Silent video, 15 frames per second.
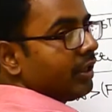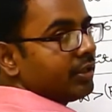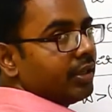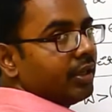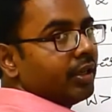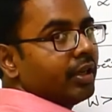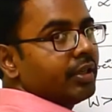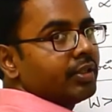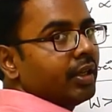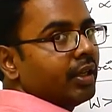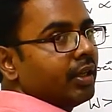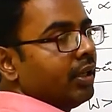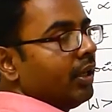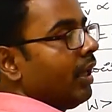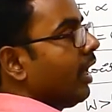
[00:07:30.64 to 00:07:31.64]
is
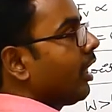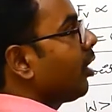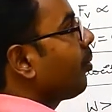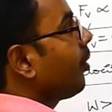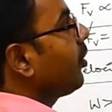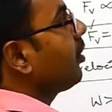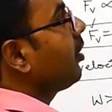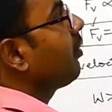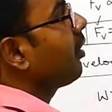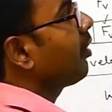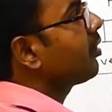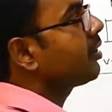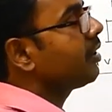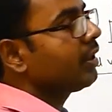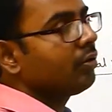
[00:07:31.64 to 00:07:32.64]
increasing at a particular
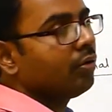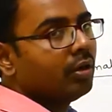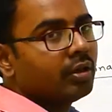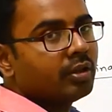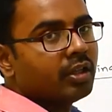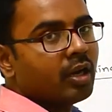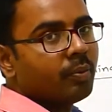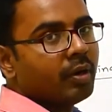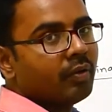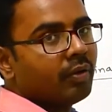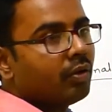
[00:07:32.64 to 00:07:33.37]
velocity called terminal